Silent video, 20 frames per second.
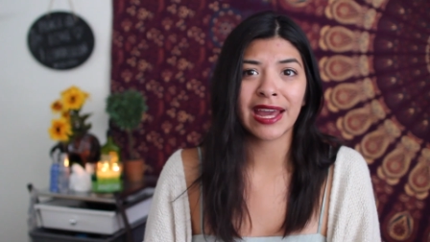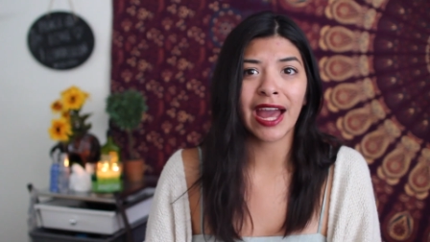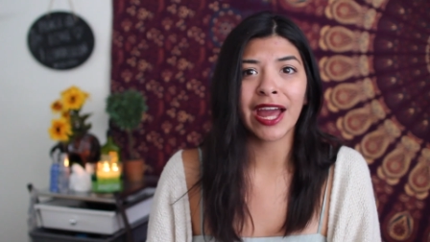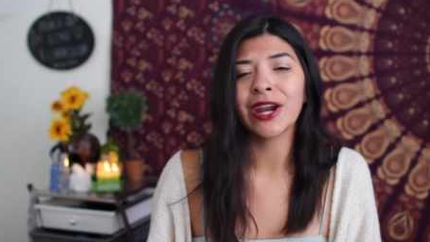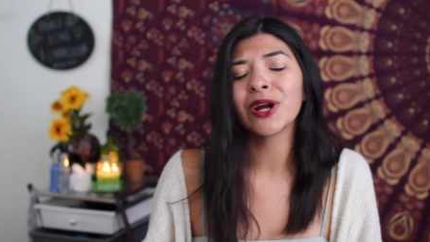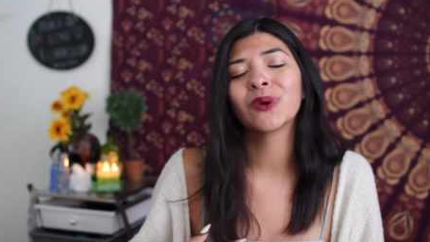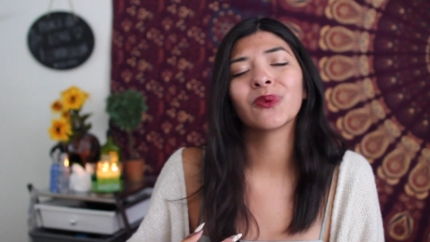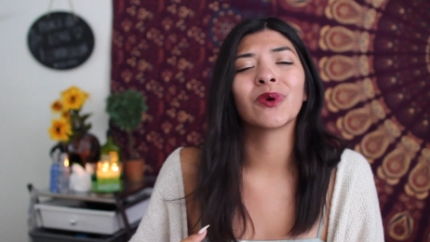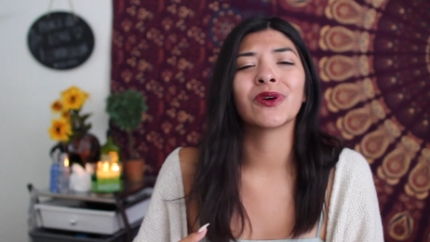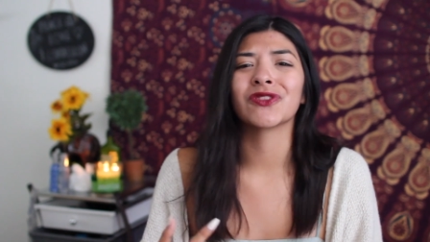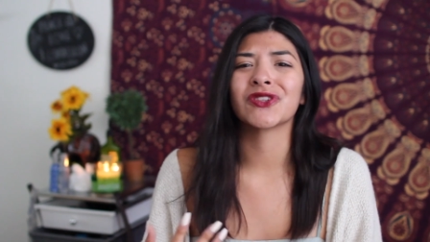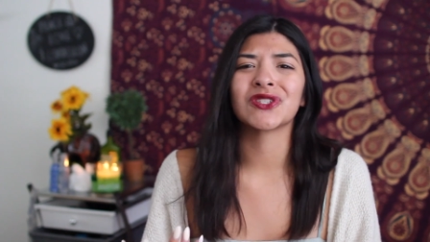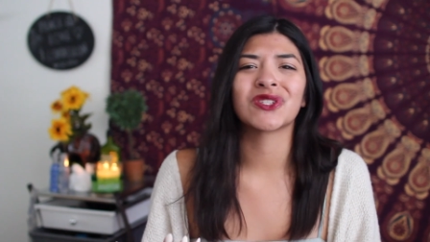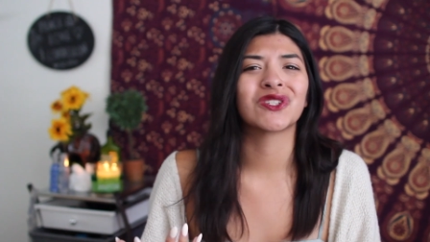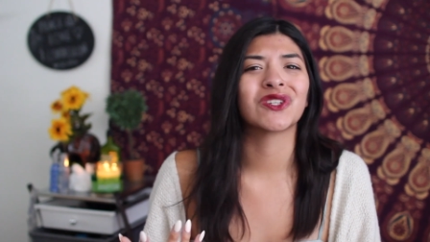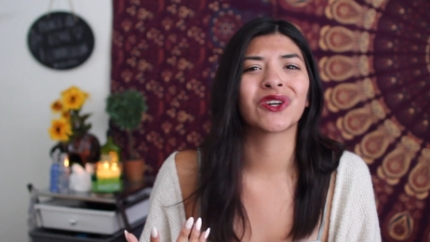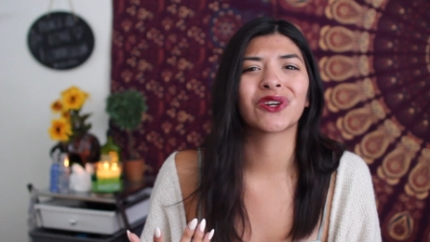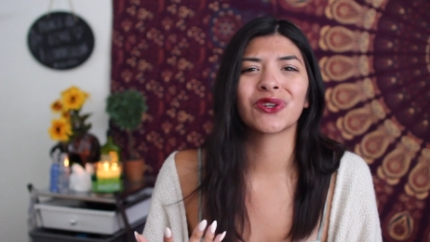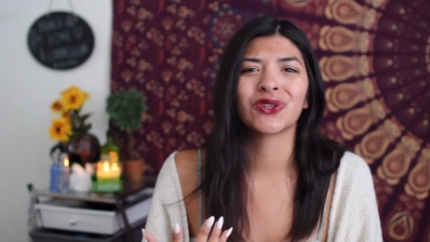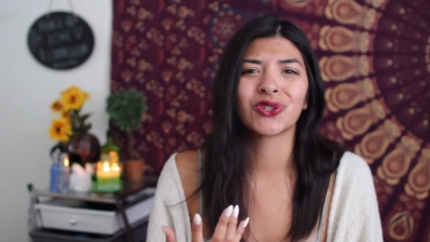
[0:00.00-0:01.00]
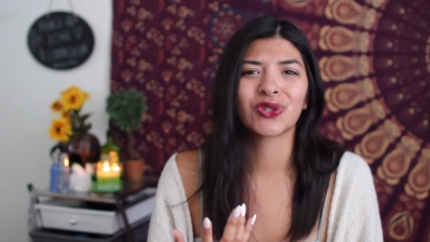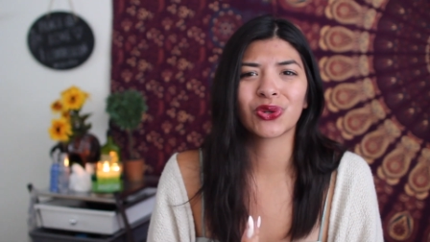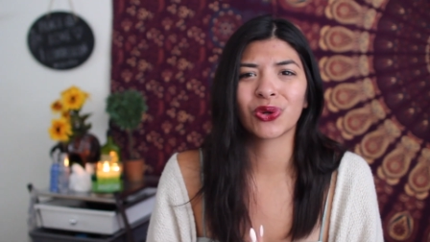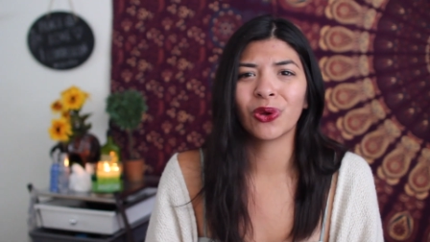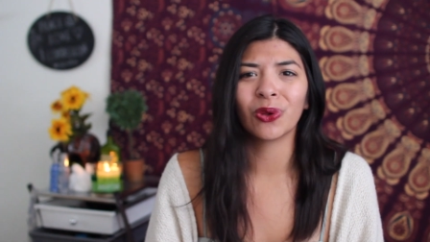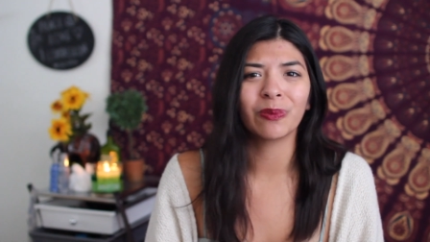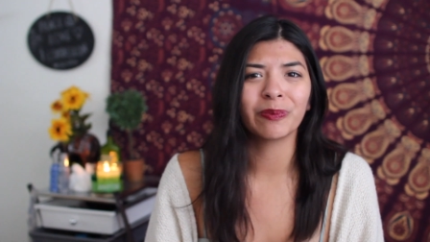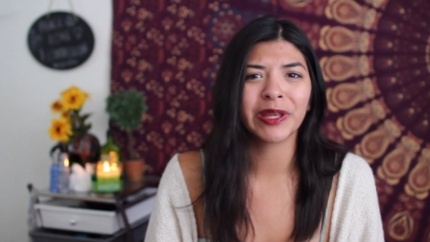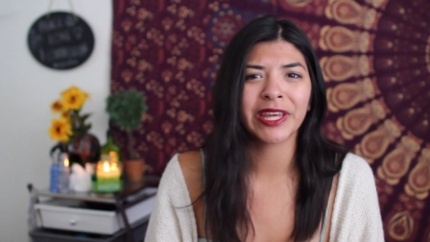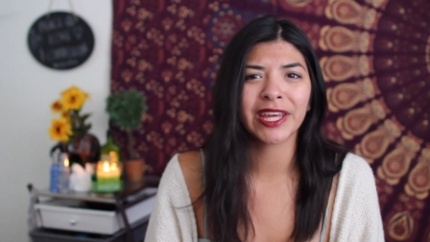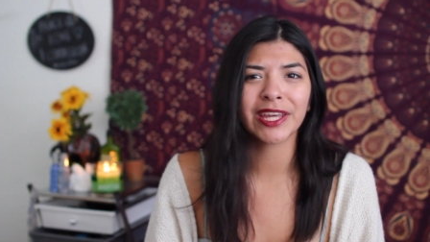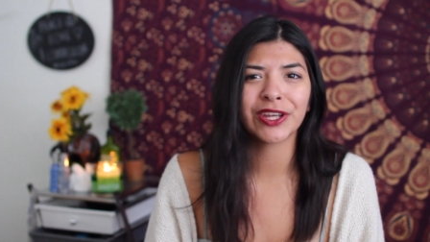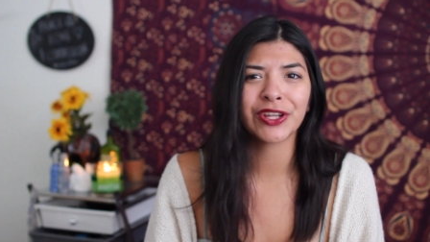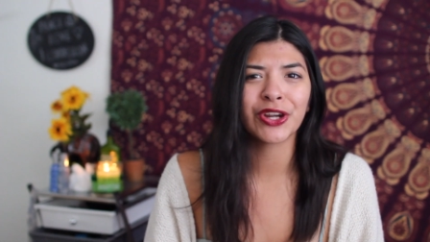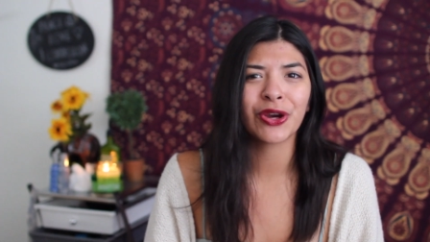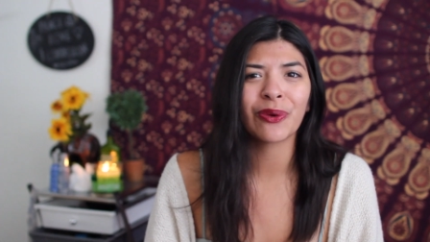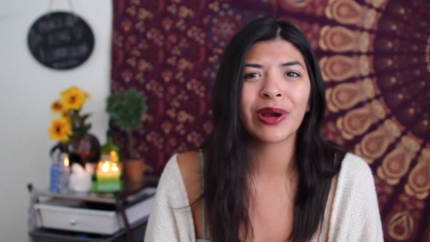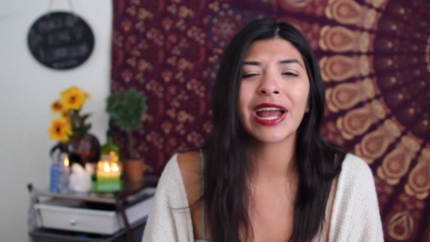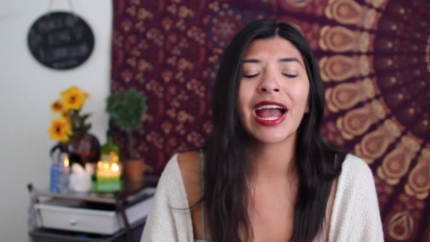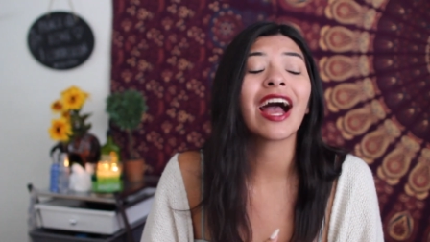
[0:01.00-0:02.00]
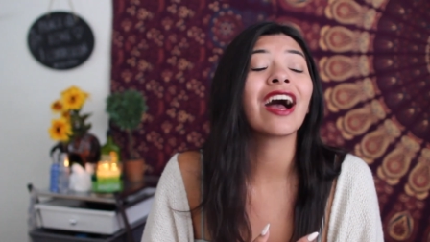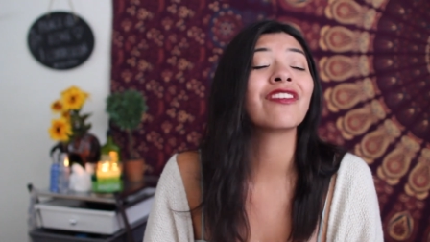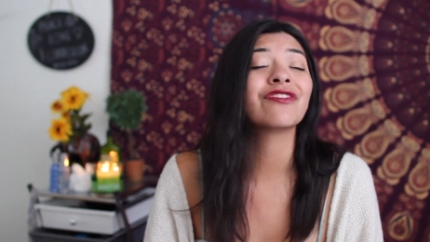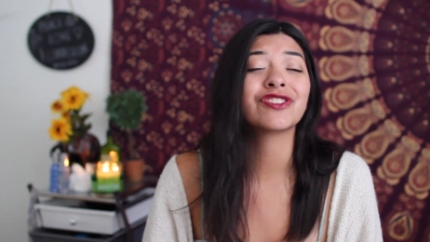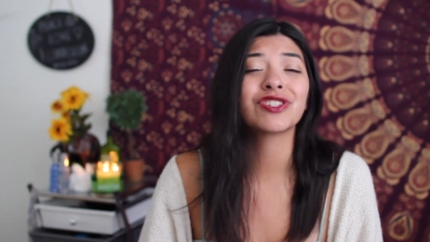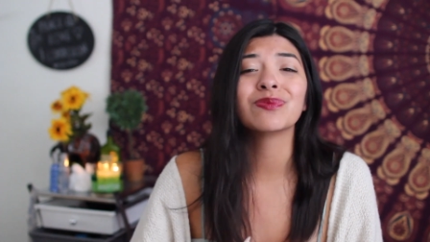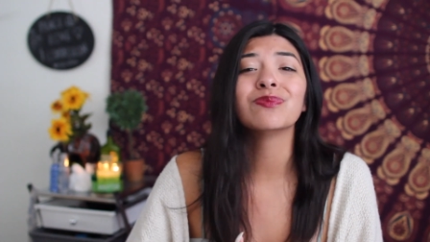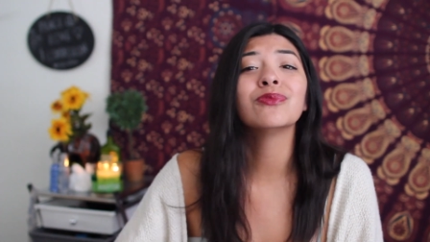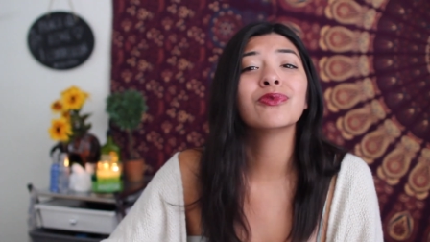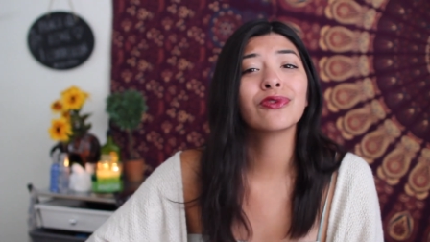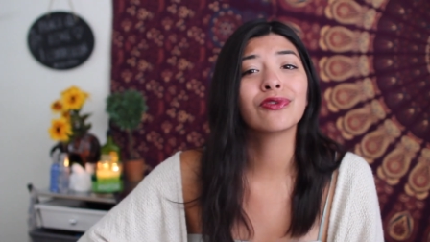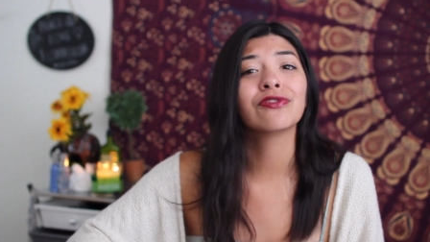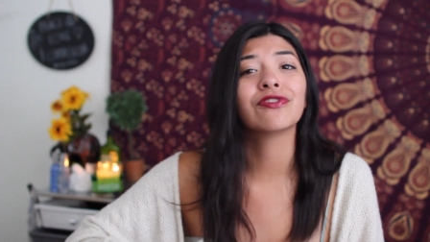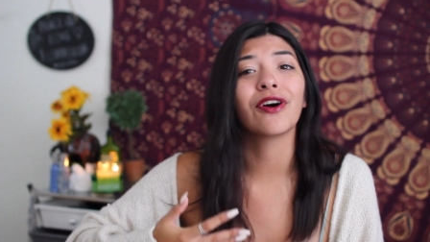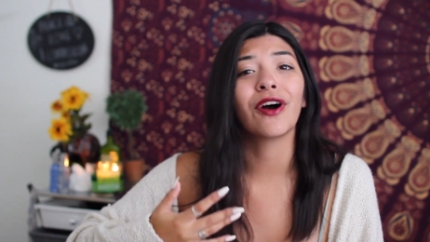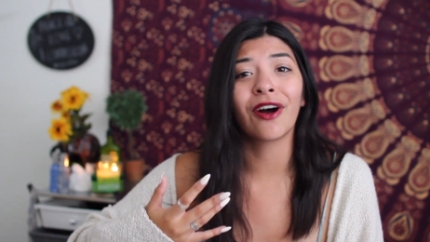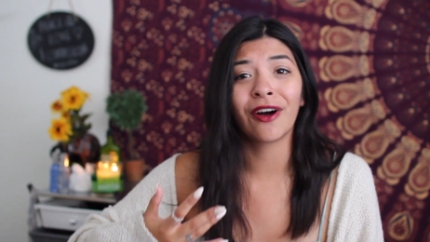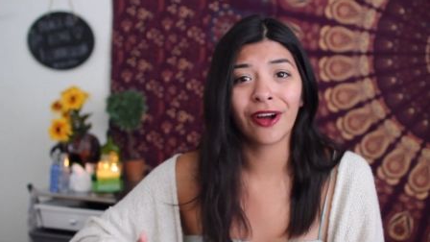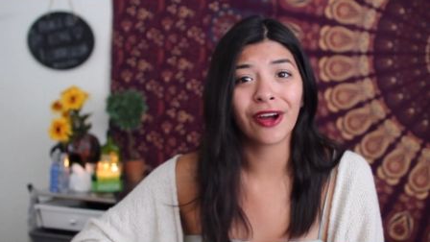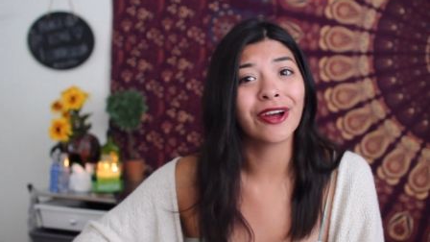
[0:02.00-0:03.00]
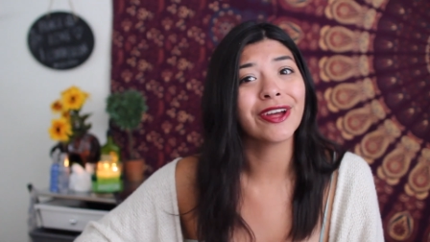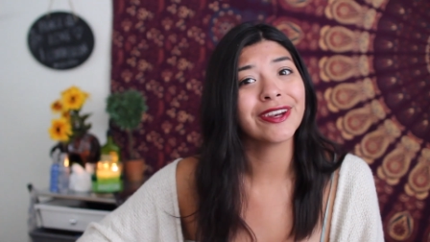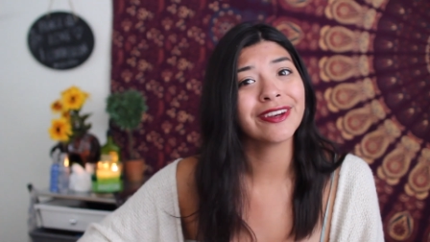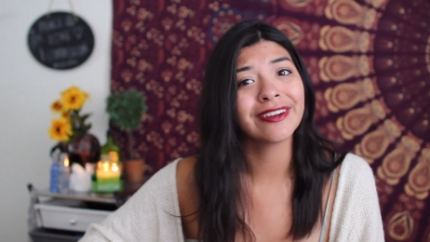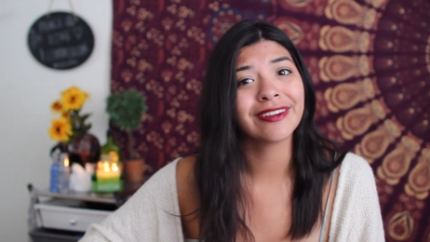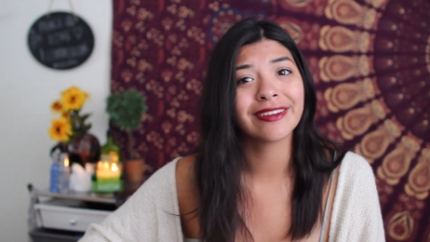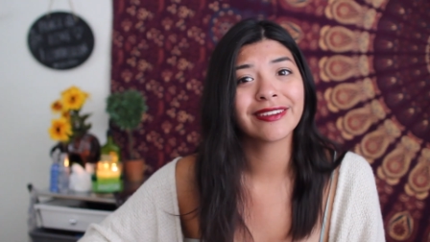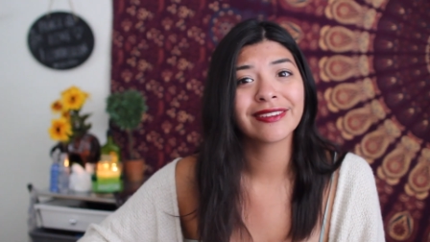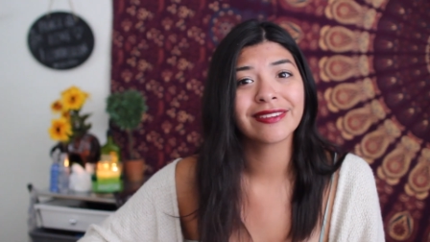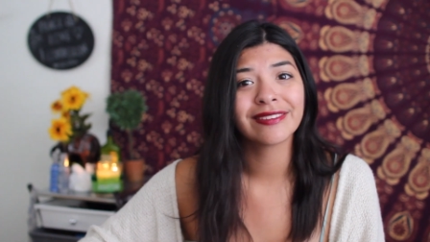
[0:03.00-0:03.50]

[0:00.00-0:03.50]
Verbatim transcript: I don't want this to control me. You know, I have to move on.